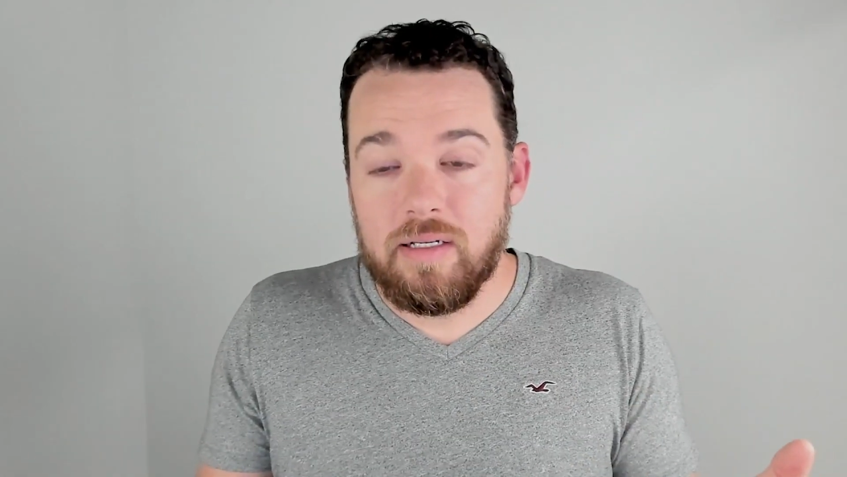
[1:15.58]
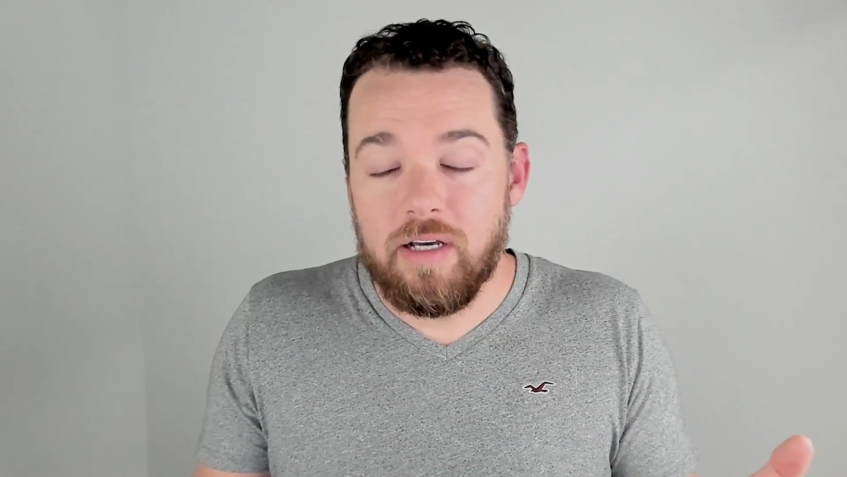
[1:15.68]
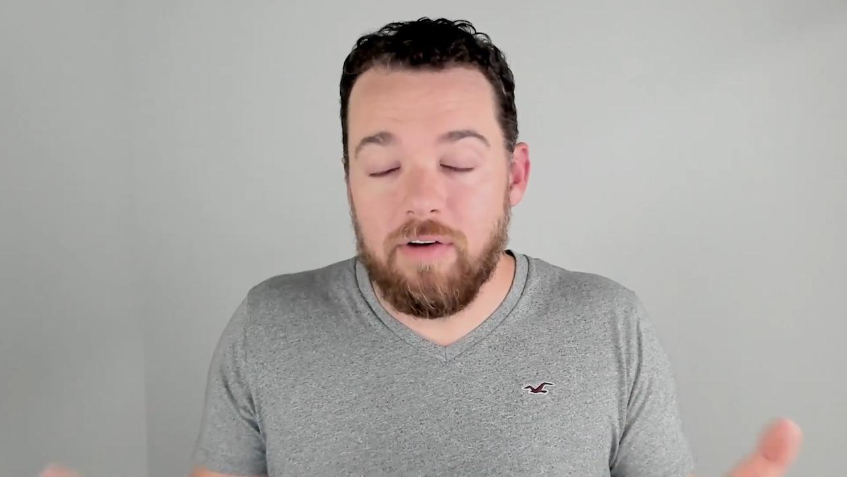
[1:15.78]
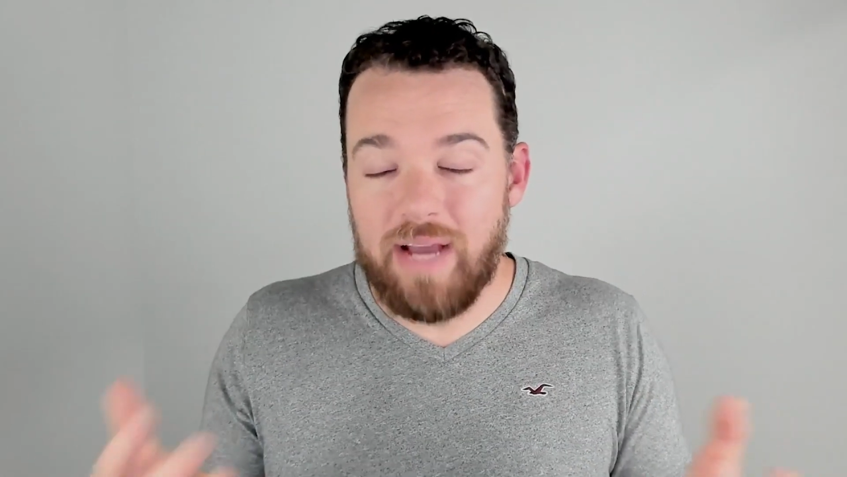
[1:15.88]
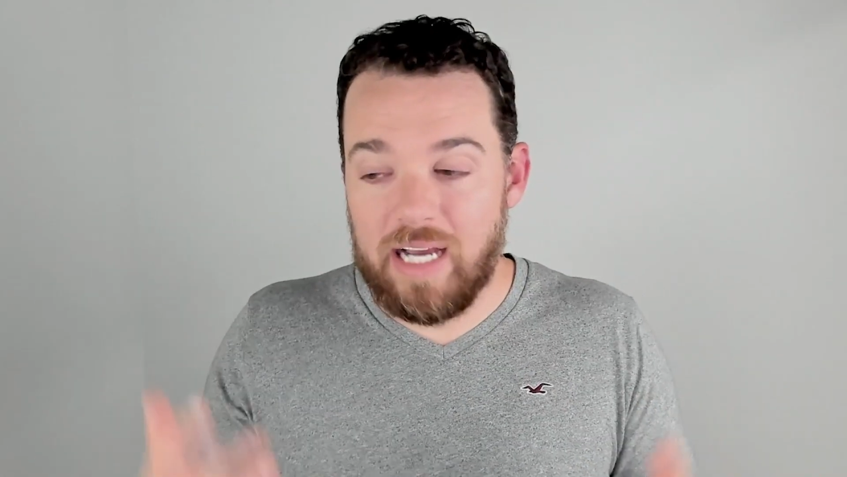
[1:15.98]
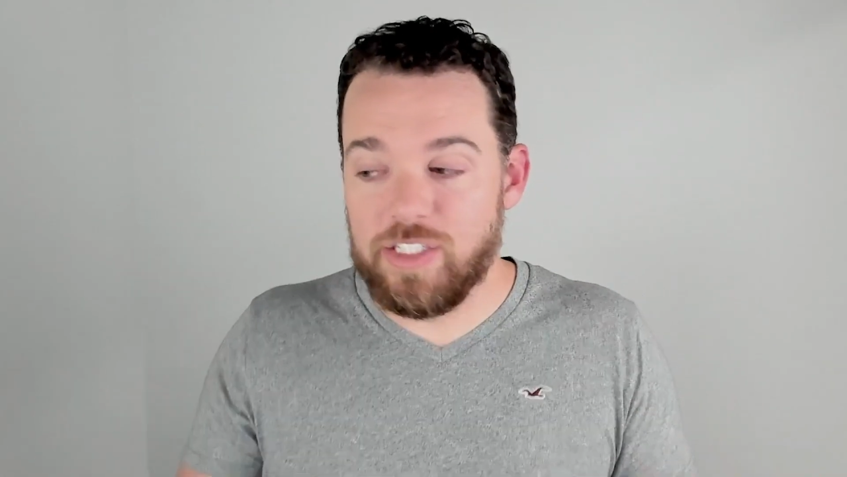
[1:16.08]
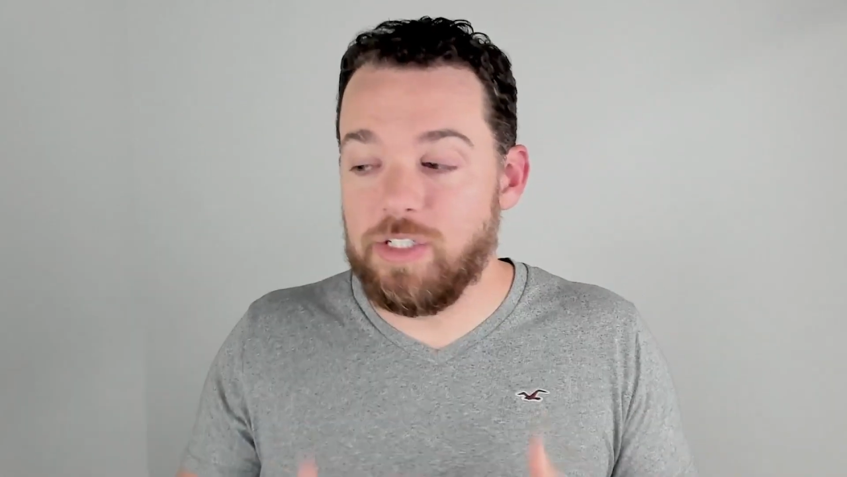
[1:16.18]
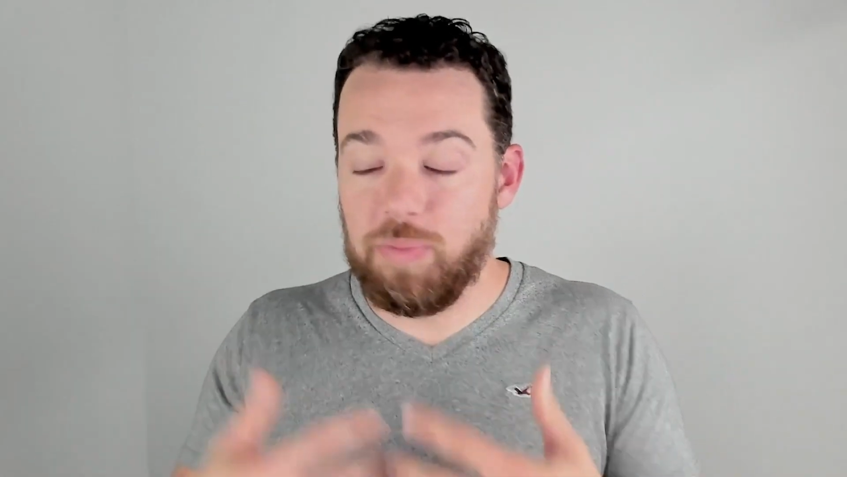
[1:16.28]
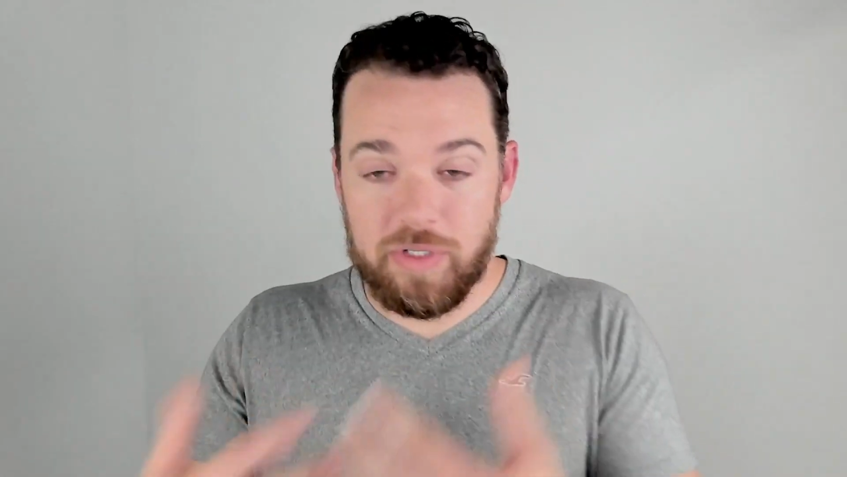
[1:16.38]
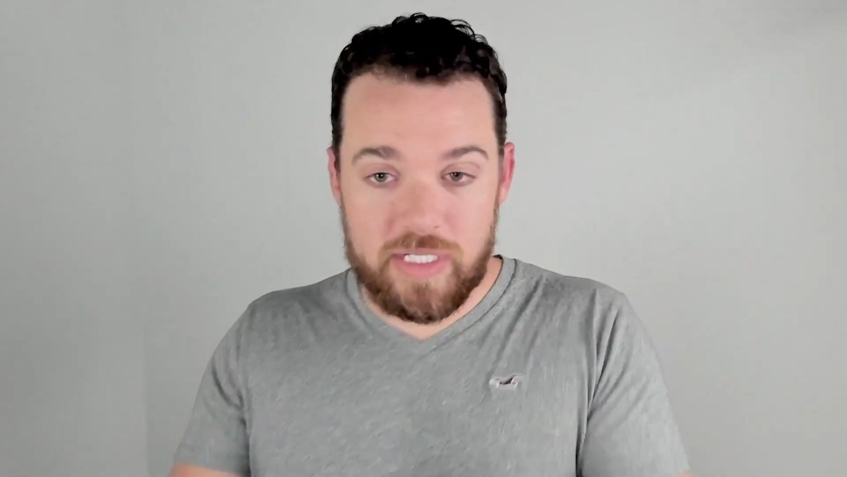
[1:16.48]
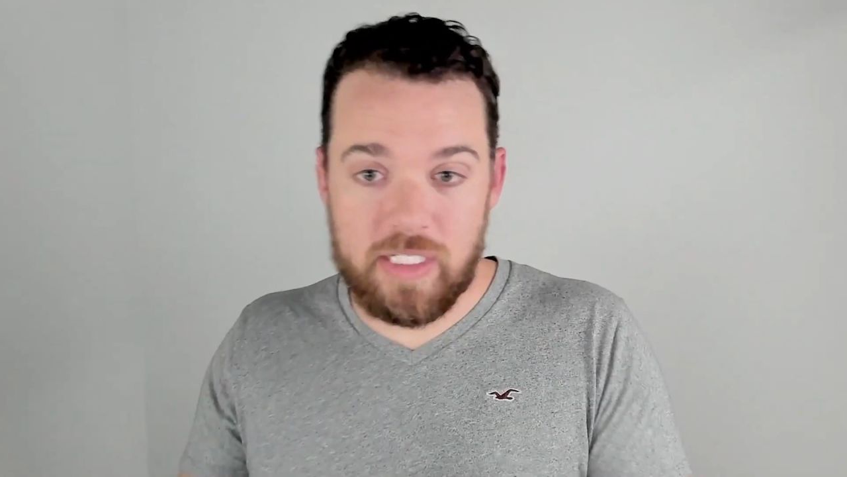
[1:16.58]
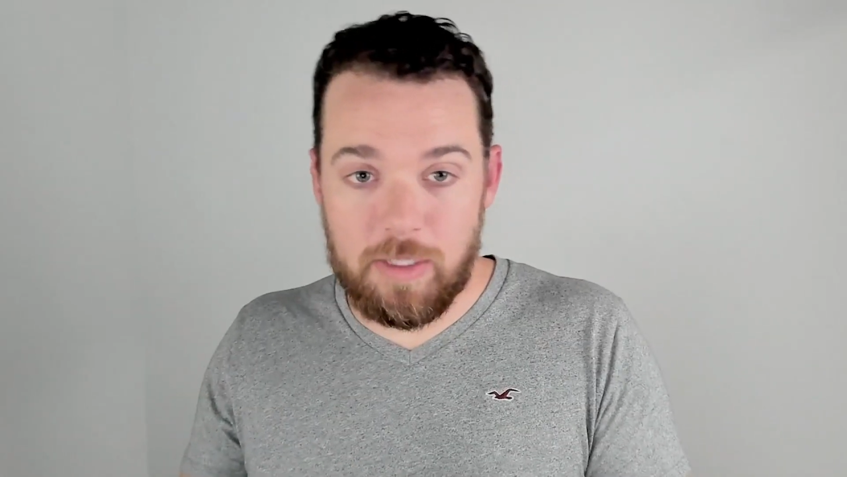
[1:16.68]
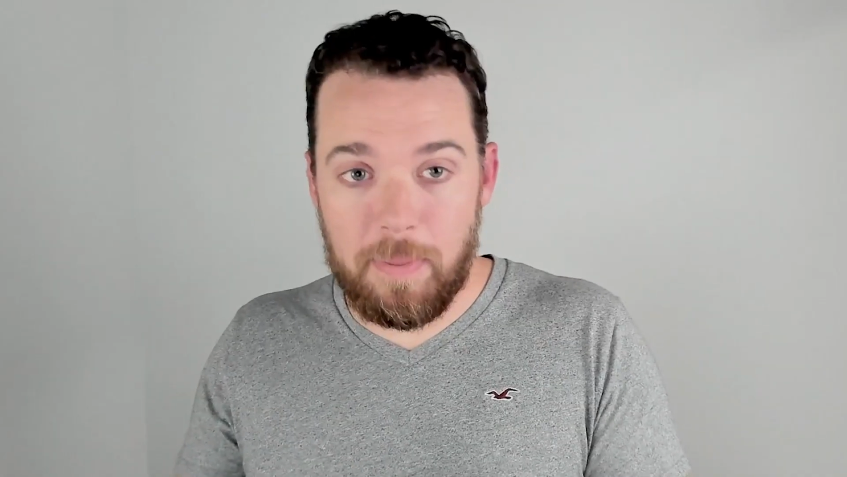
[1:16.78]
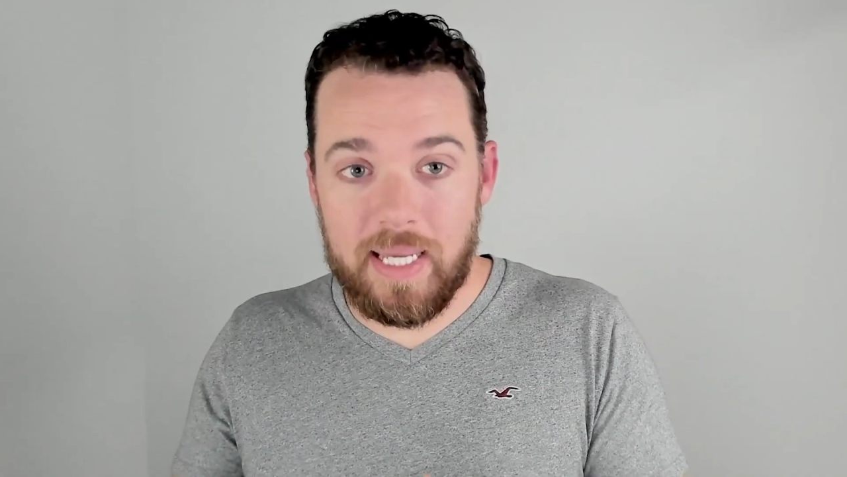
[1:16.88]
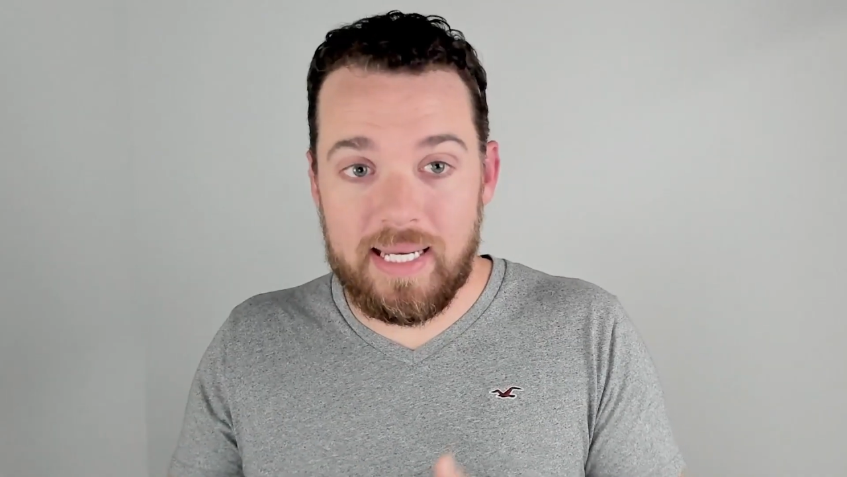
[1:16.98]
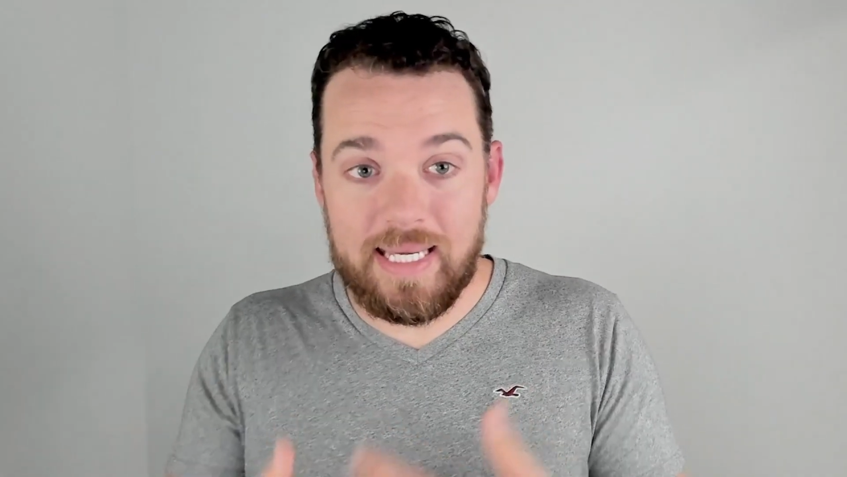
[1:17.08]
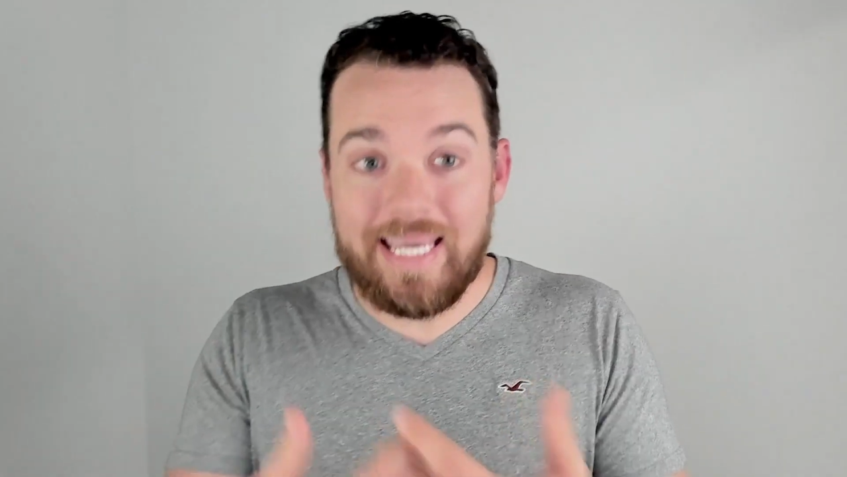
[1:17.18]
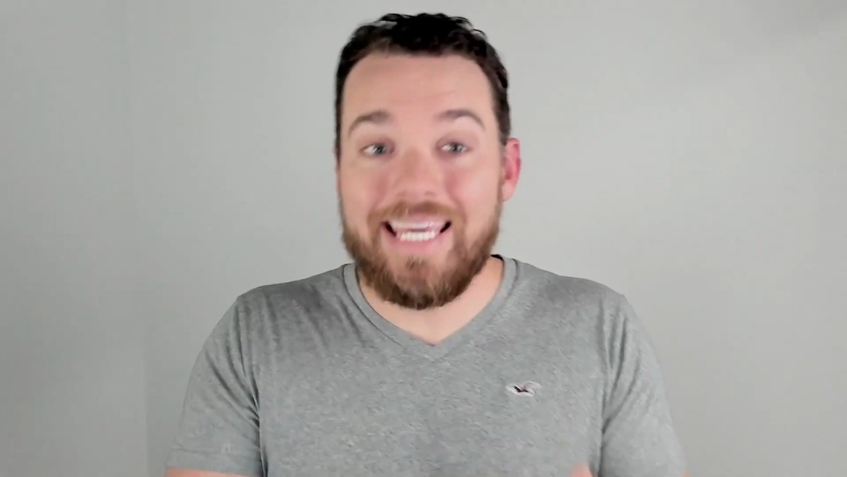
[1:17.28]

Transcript: of actually participating